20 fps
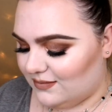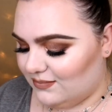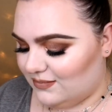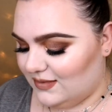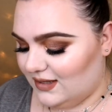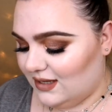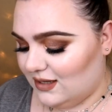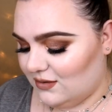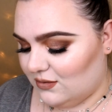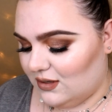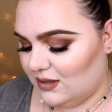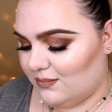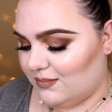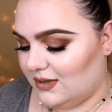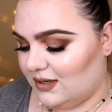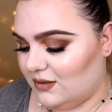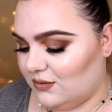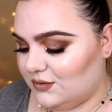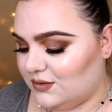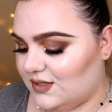Now
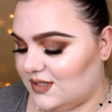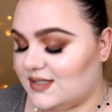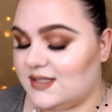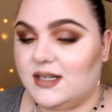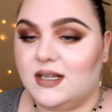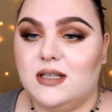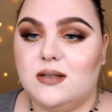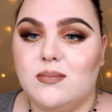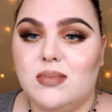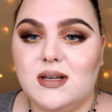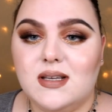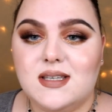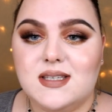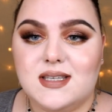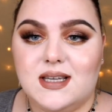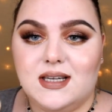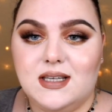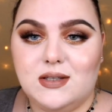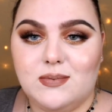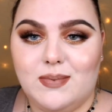about Side by
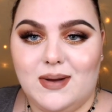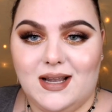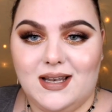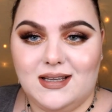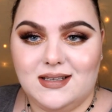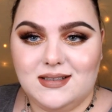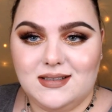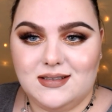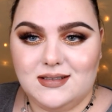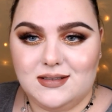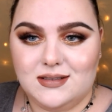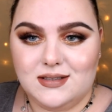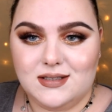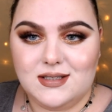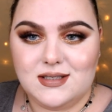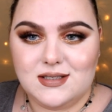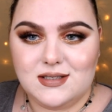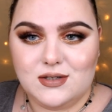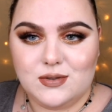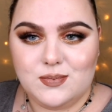Side palette.
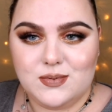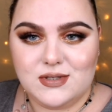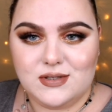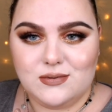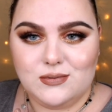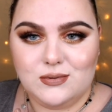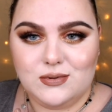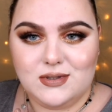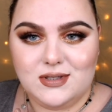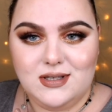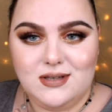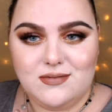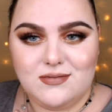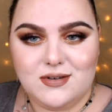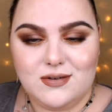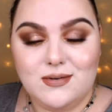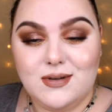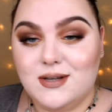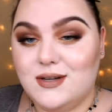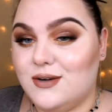It's absolutely
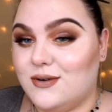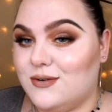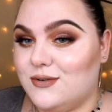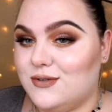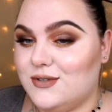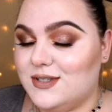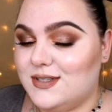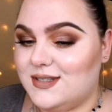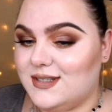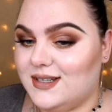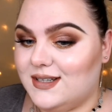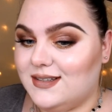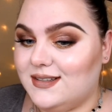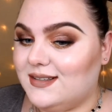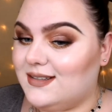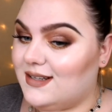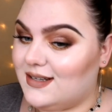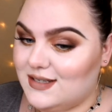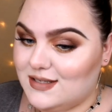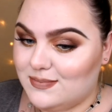very gorgeous and
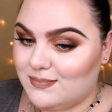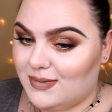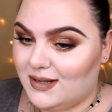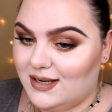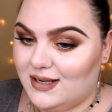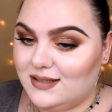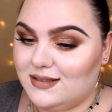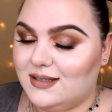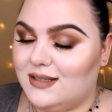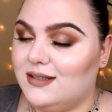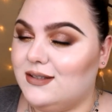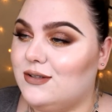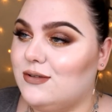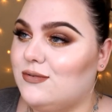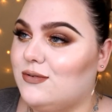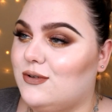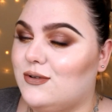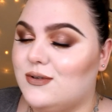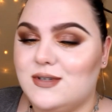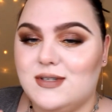nice palette, and
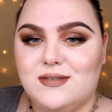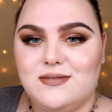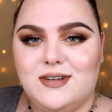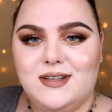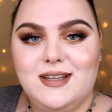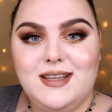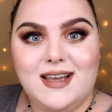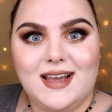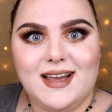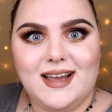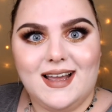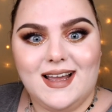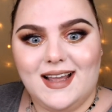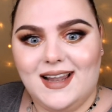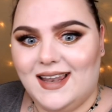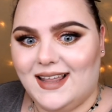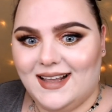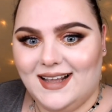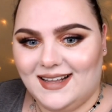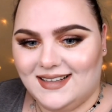of course very
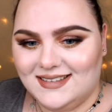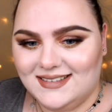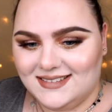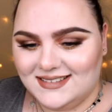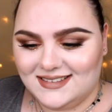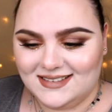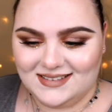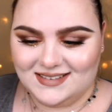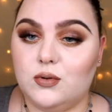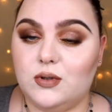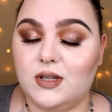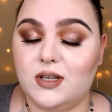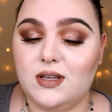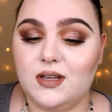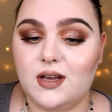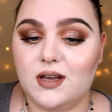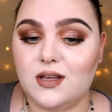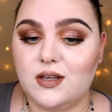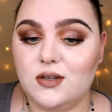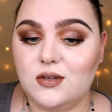elegant.
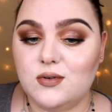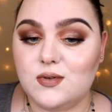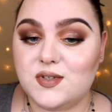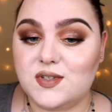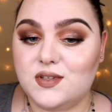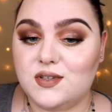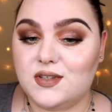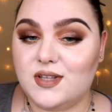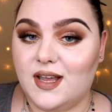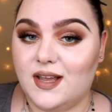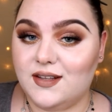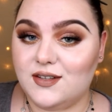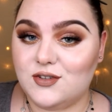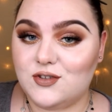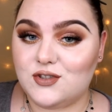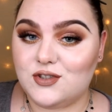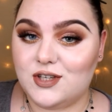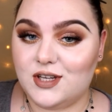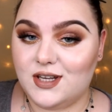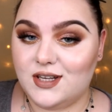Today I used 10
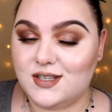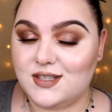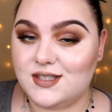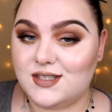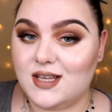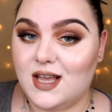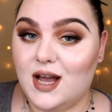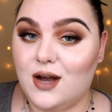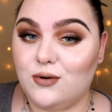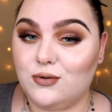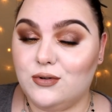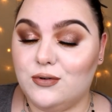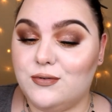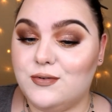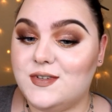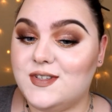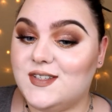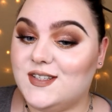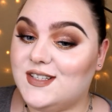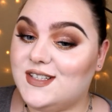shades out
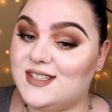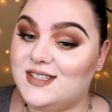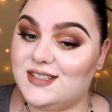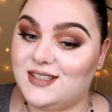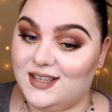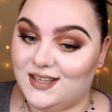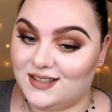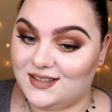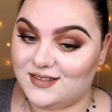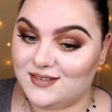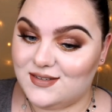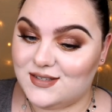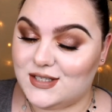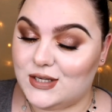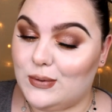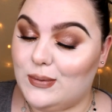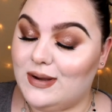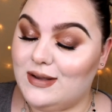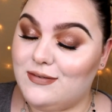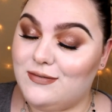of 16,
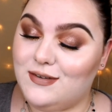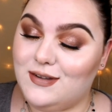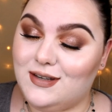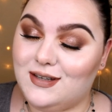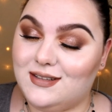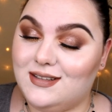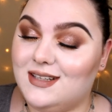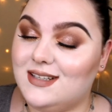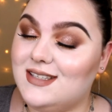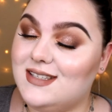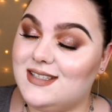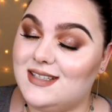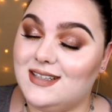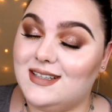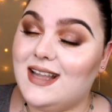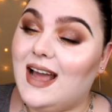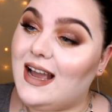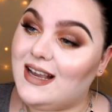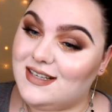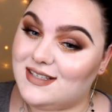so I think that's a
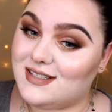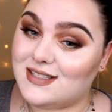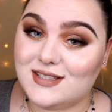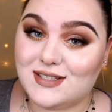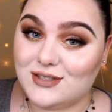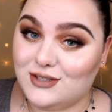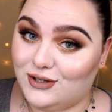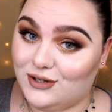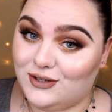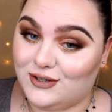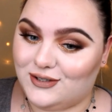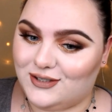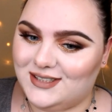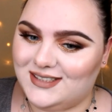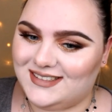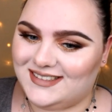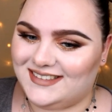nice score.